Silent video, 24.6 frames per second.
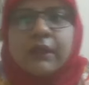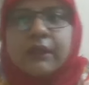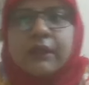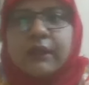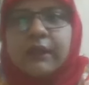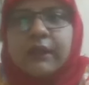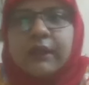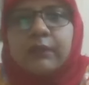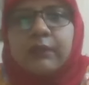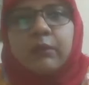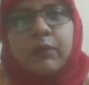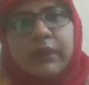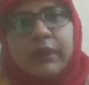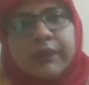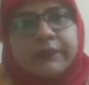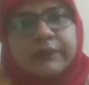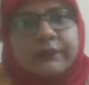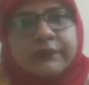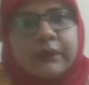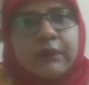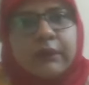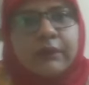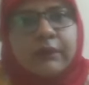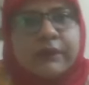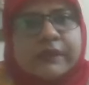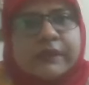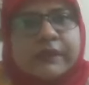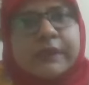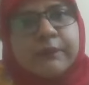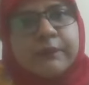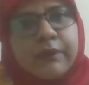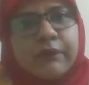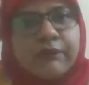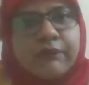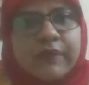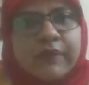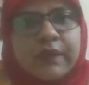that what is the
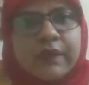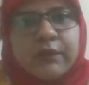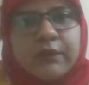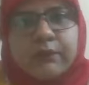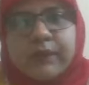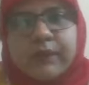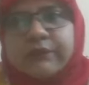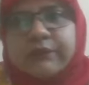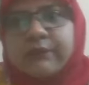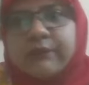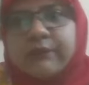concept of value based